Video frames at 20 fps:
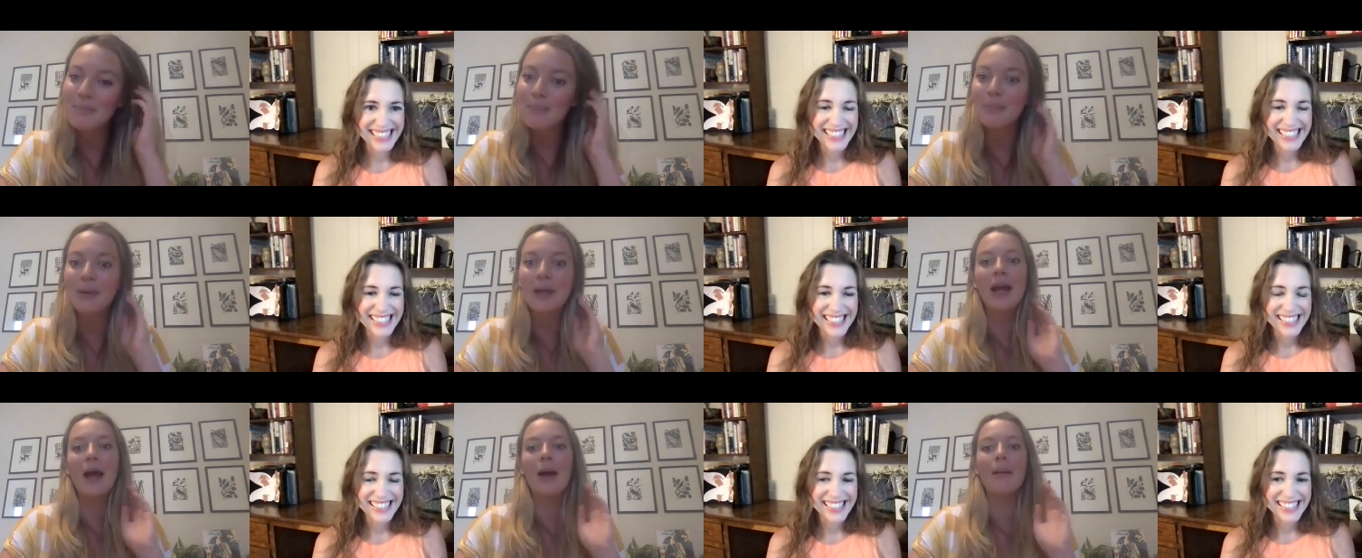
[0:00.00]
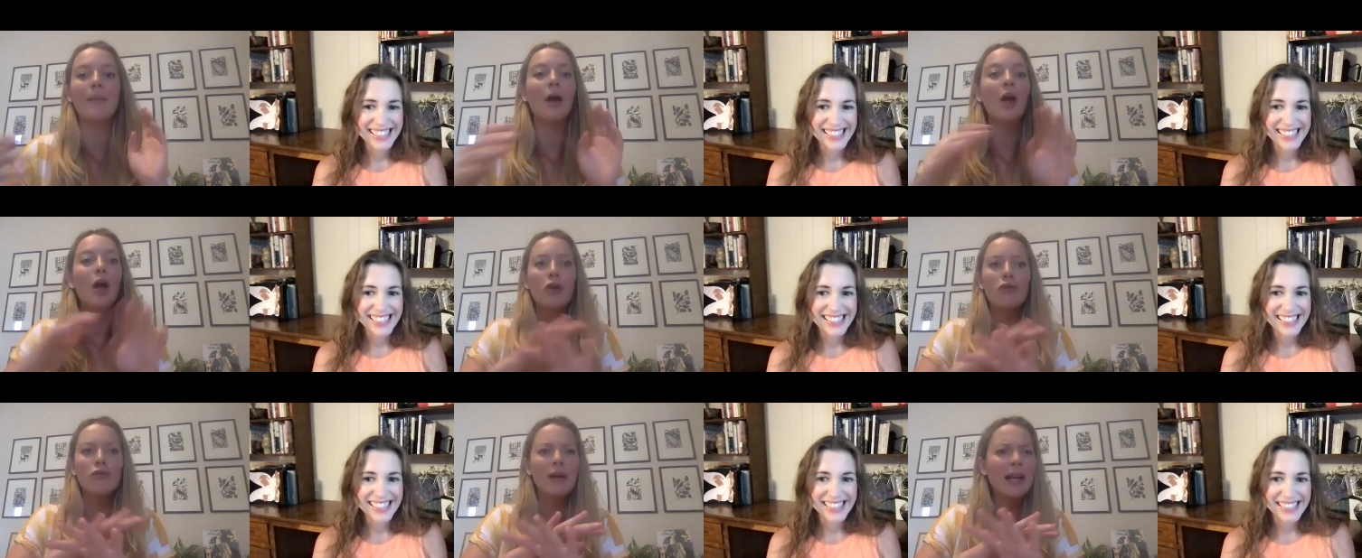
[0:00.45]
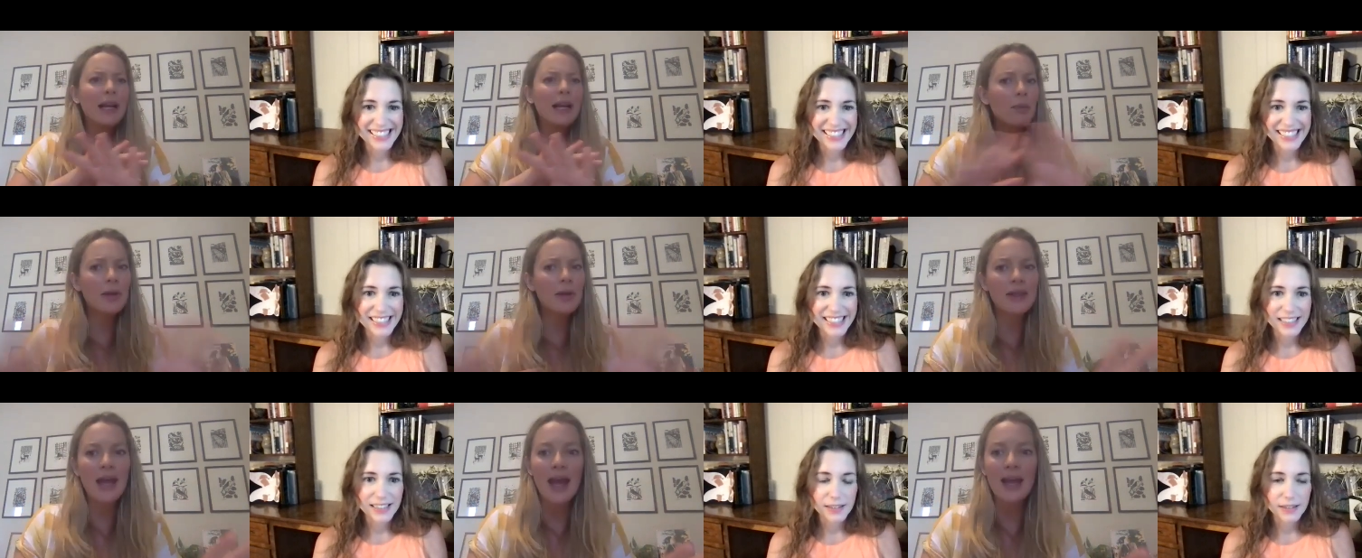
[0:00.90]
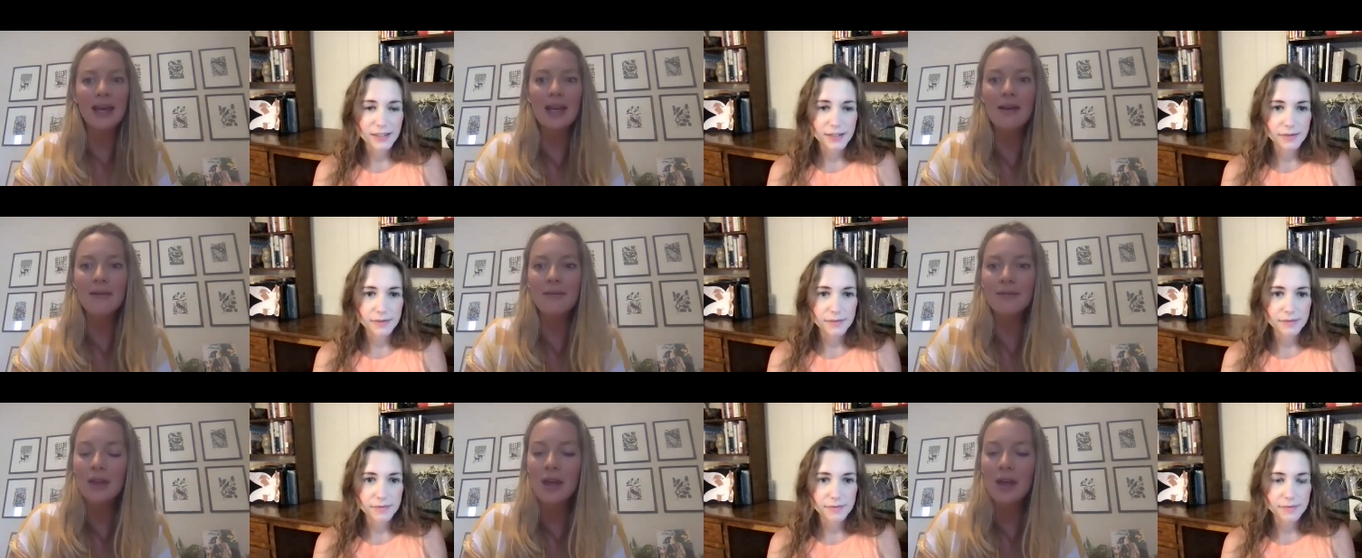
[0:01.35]
Speaker 1: But um, really, with any
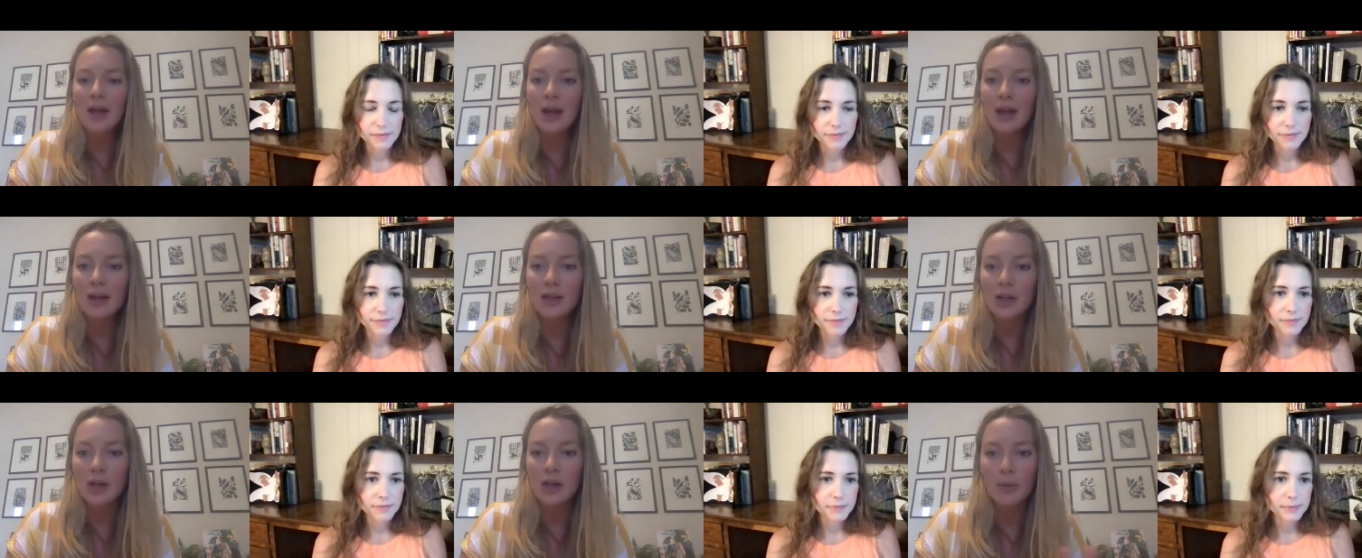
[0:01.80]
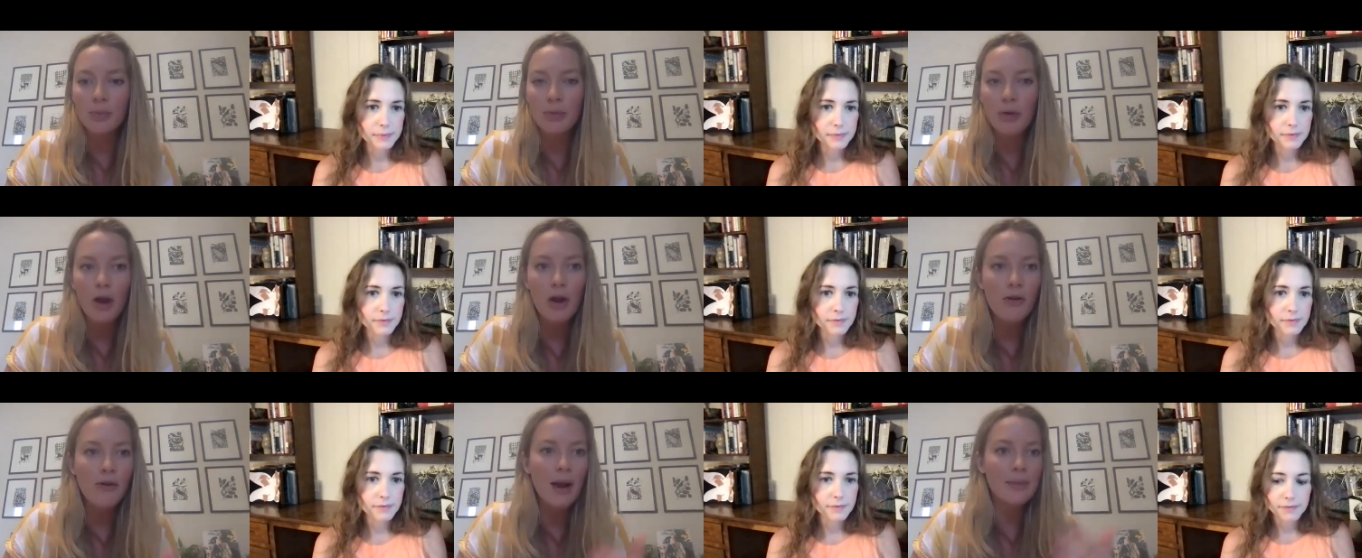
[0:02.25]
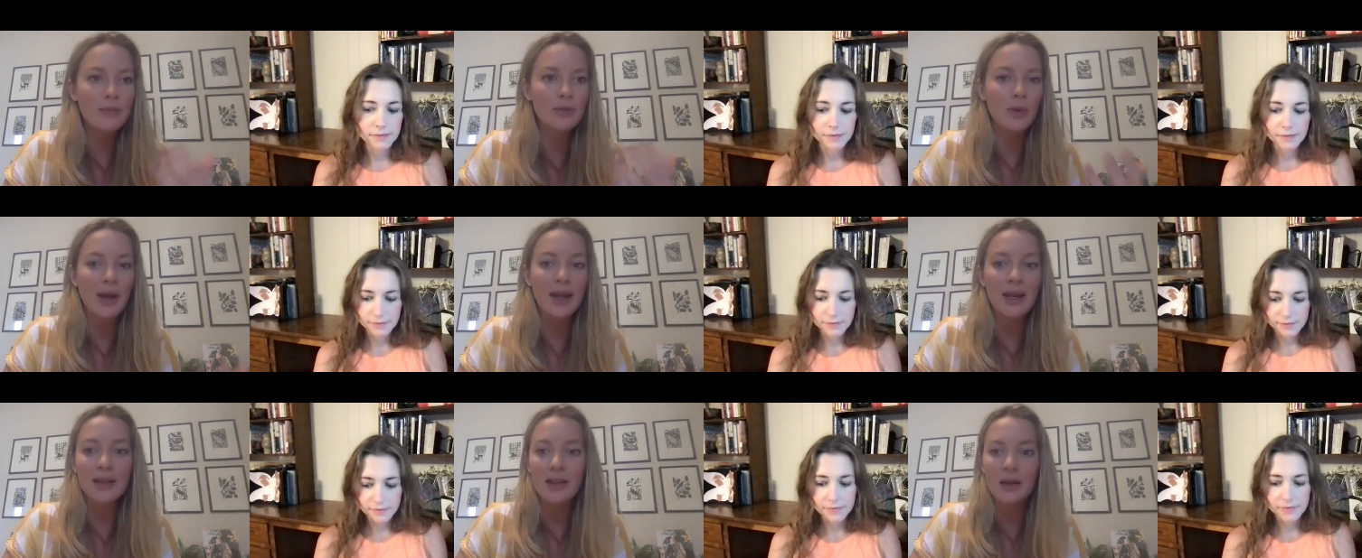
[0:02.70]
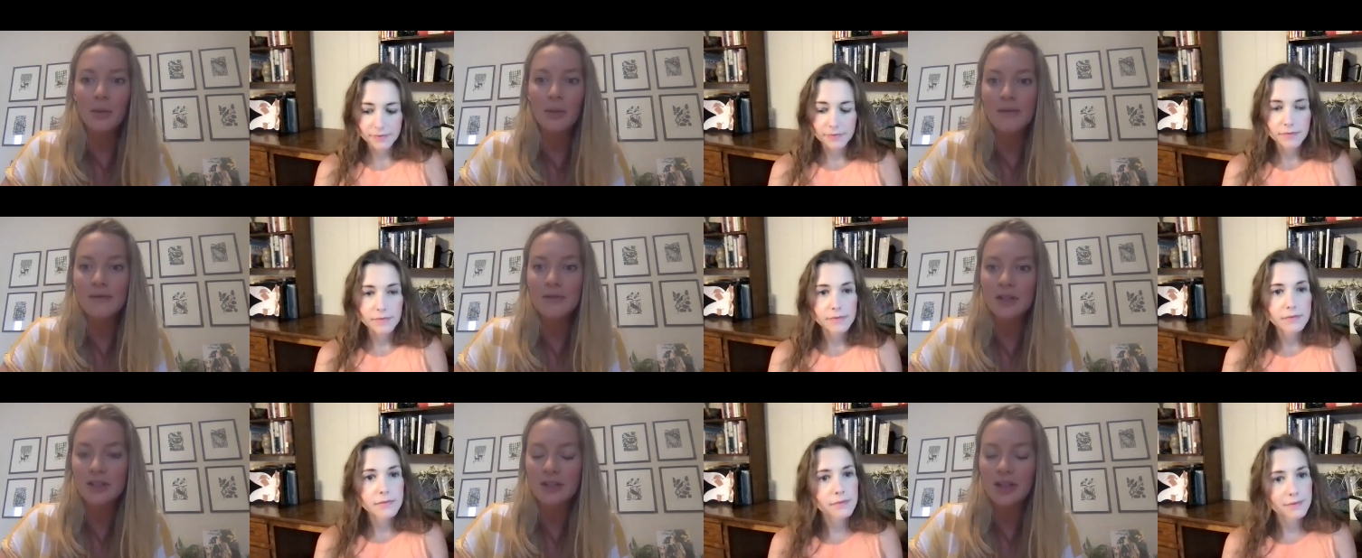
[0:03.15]
of the you know programs or anything
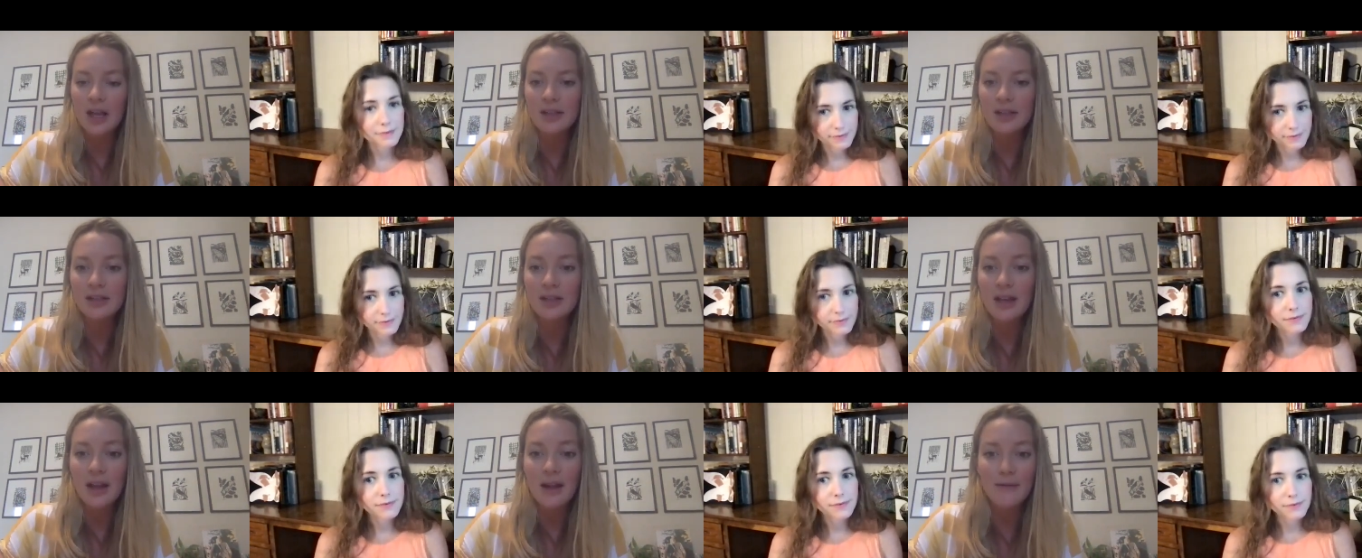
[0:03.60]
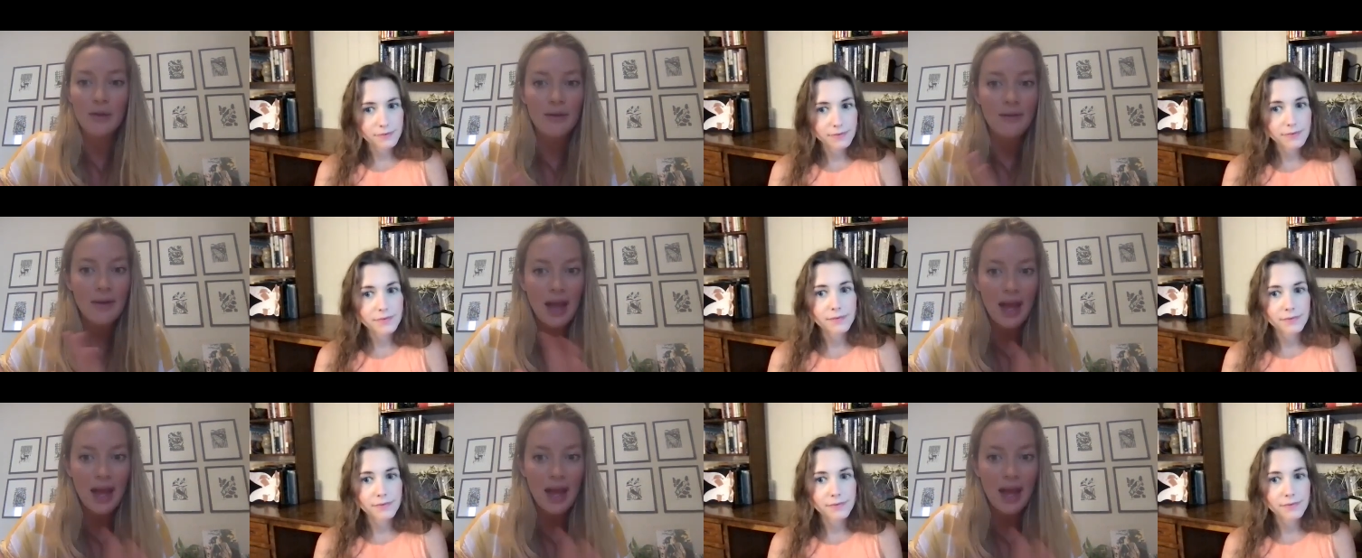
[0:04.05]
we've discussed today, if you have